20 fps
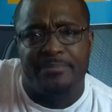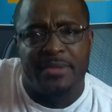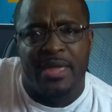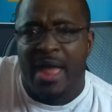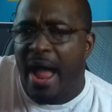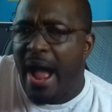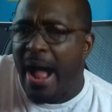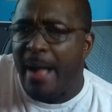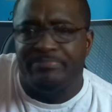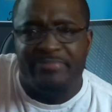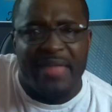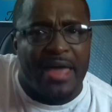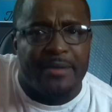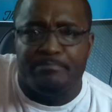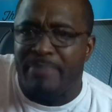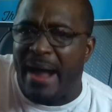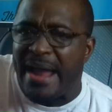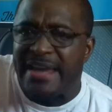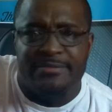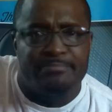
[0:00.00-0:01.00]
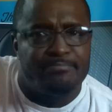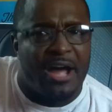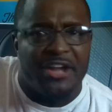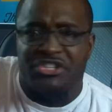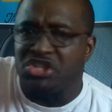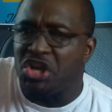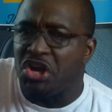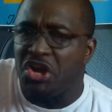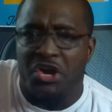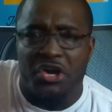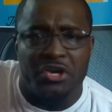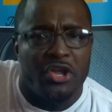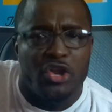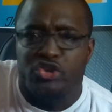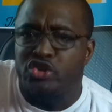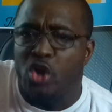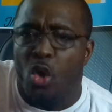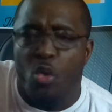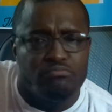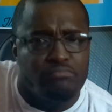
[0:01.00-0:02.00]
I'm not biting my tongue
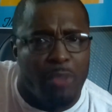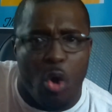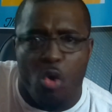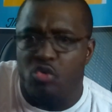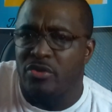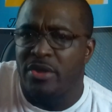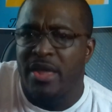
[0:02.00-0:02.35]
no more.